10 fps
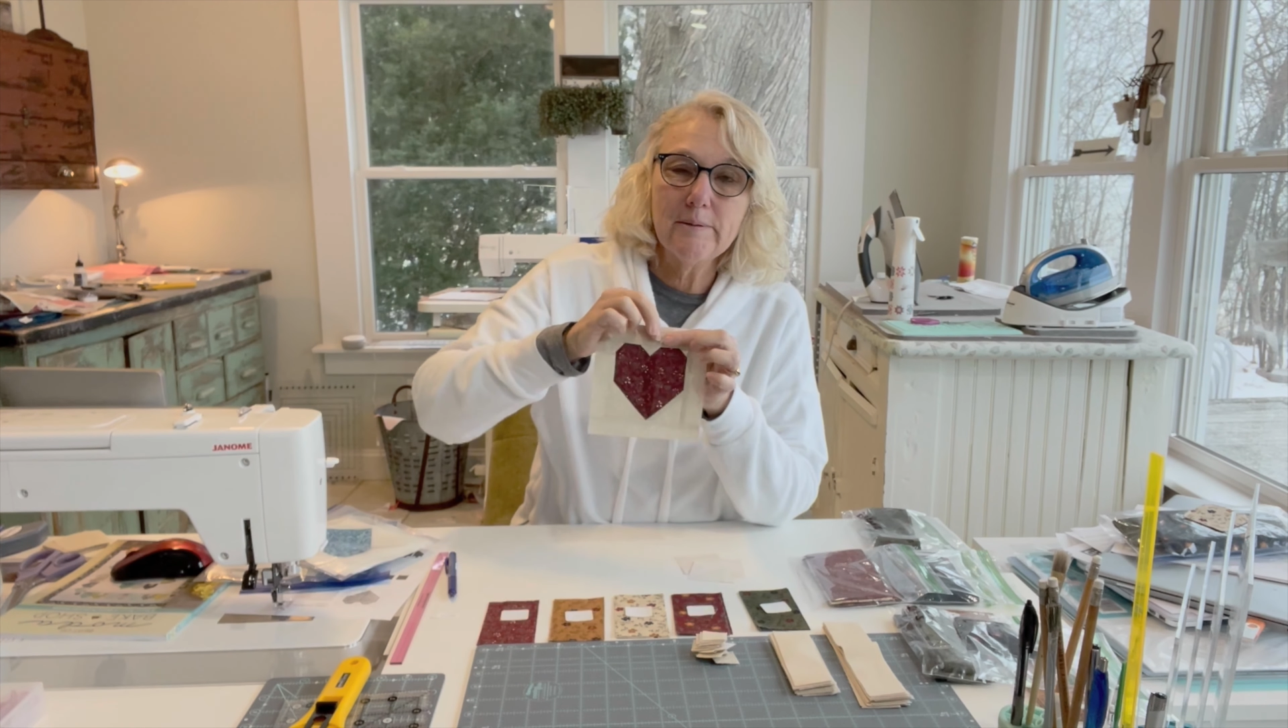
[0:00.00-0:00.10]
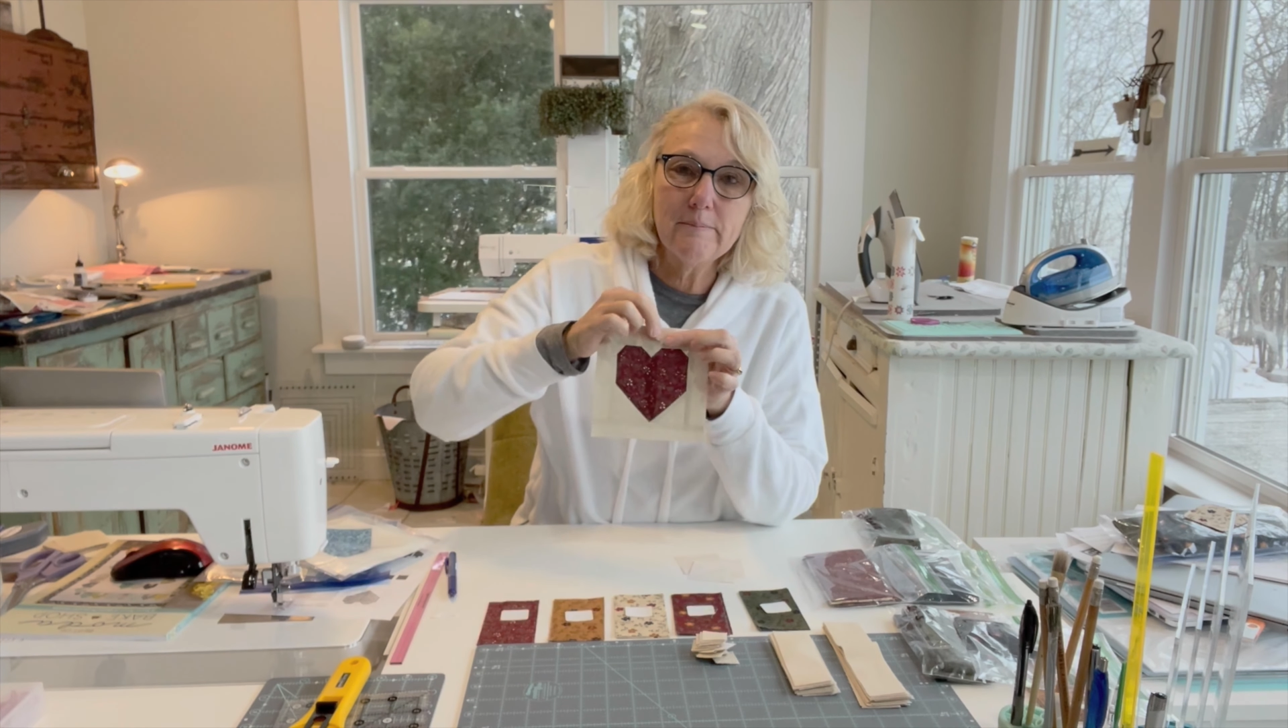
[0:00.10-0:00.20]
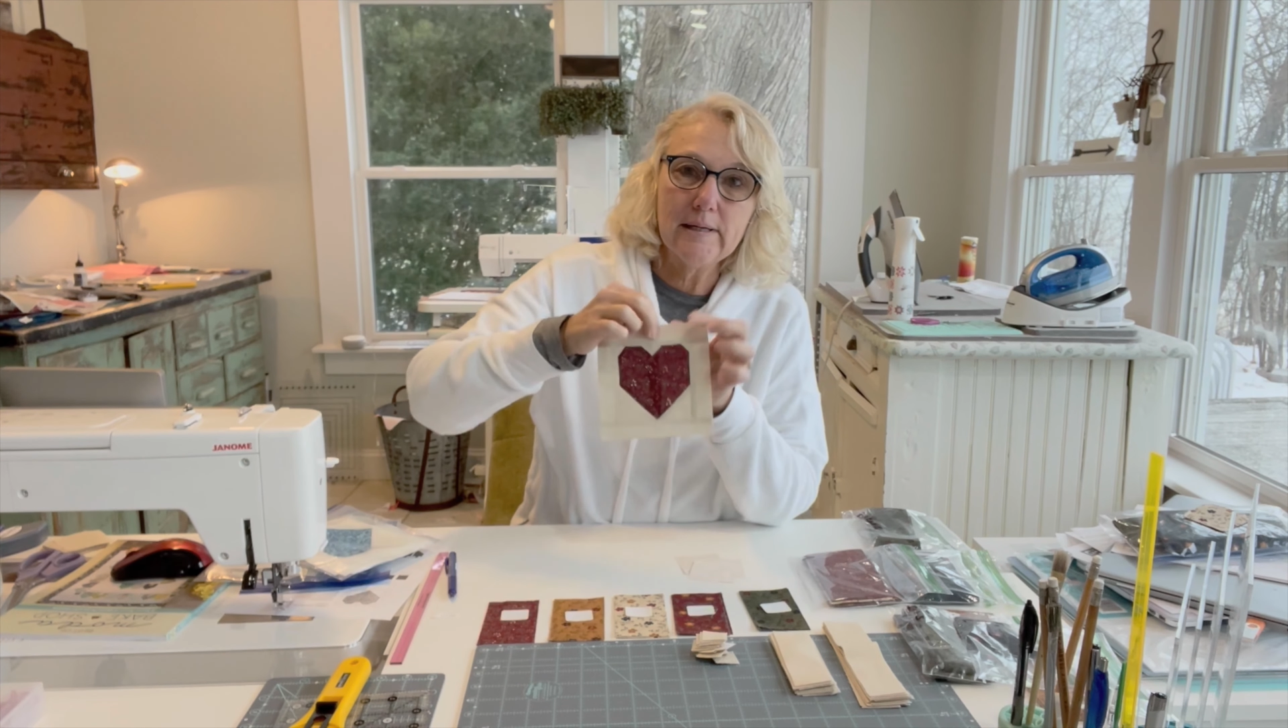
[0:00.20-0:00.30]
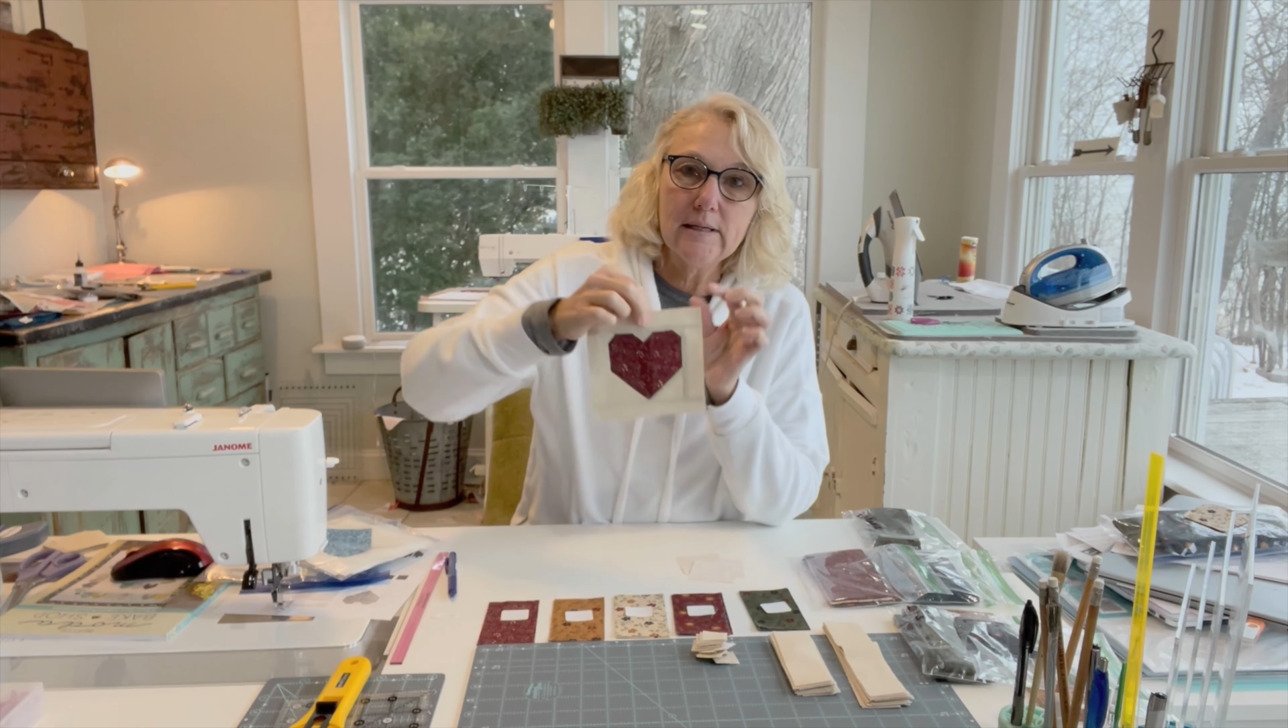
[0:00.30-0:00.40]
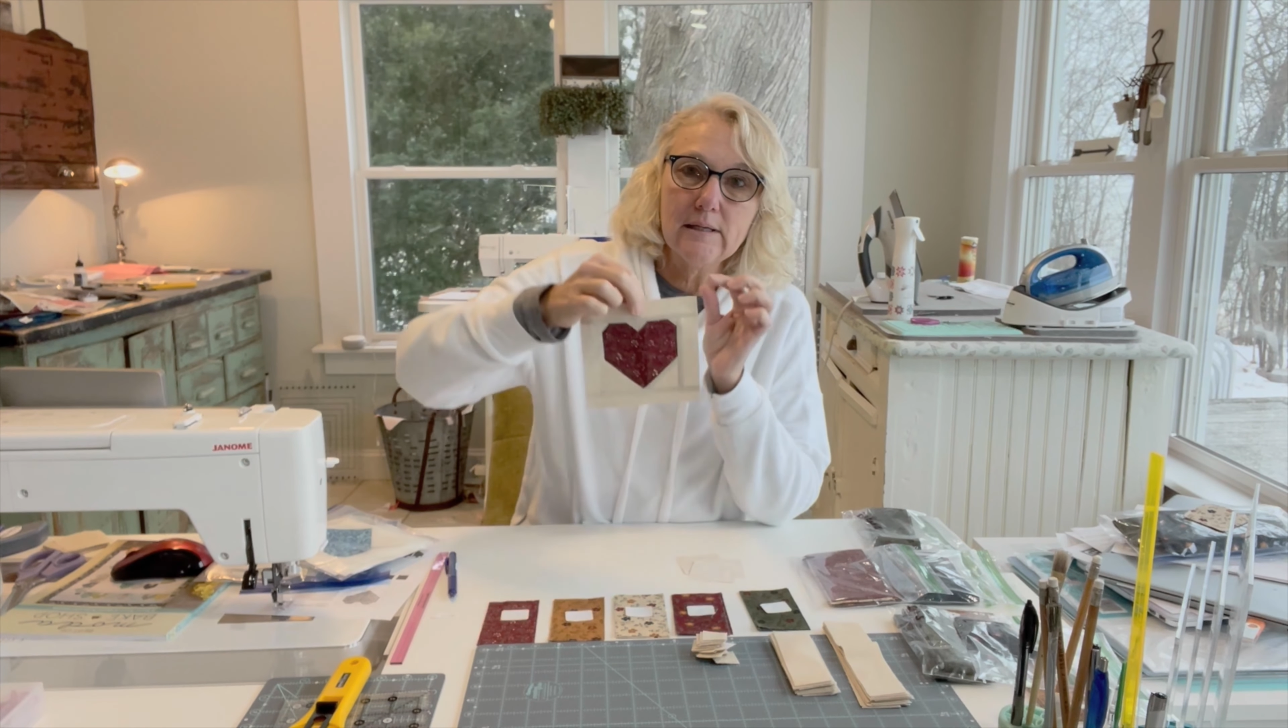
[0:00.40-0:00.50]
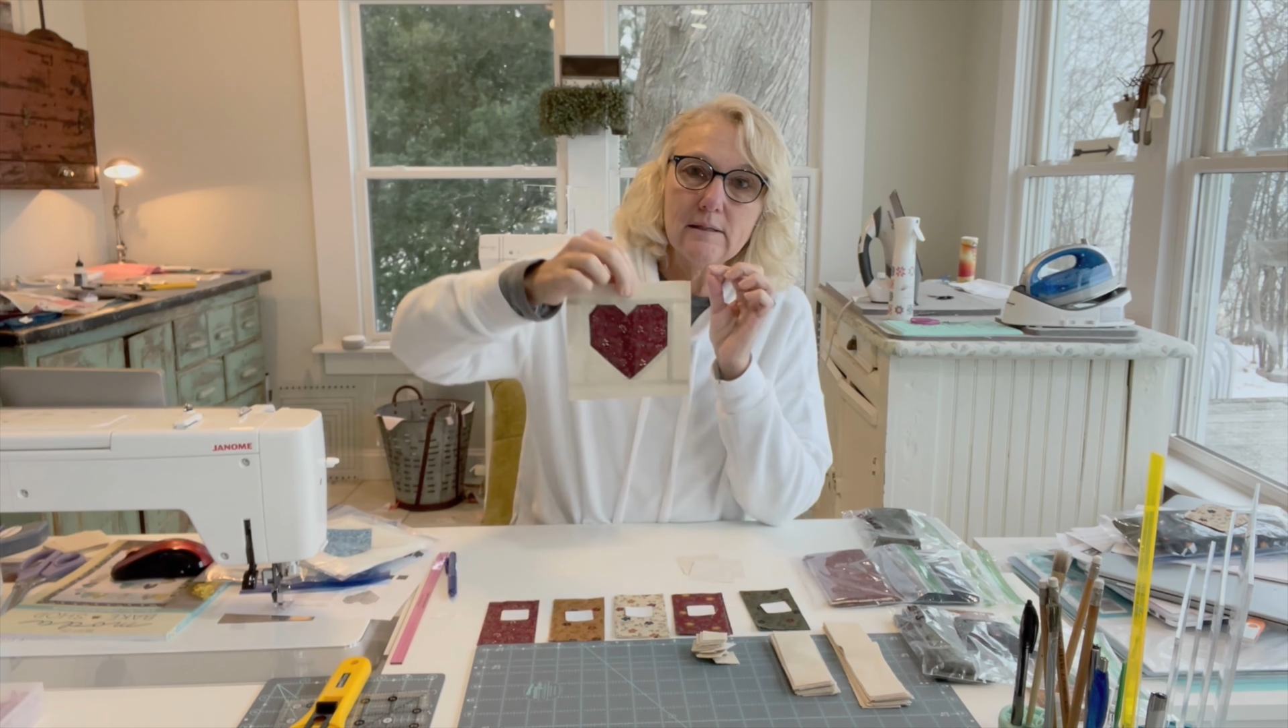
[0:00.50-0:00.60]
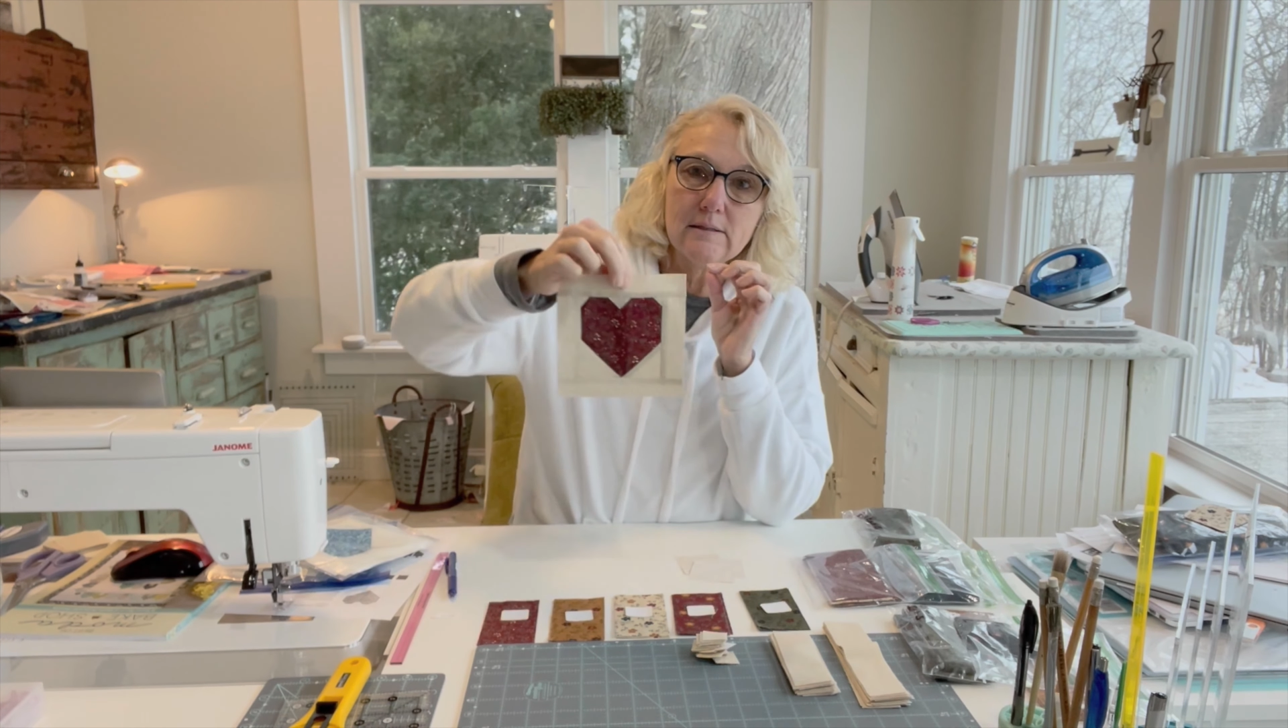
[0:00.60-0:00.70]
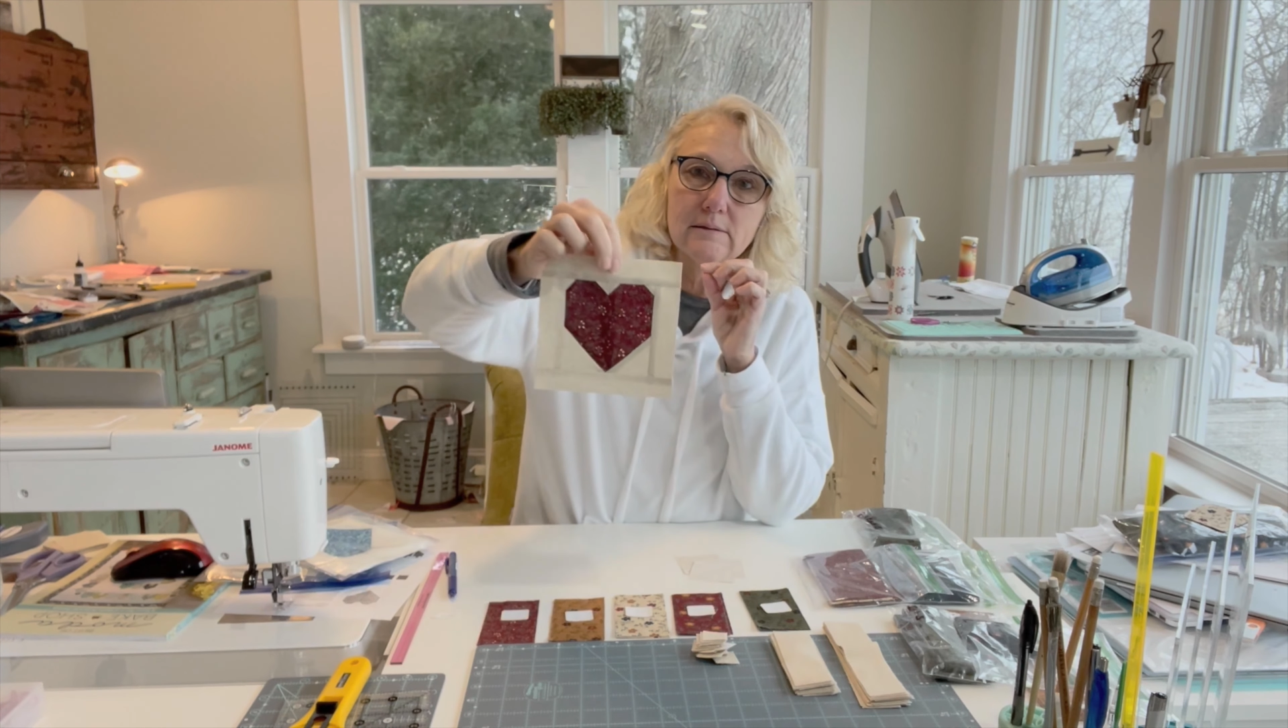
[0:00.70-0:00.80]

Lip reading: making these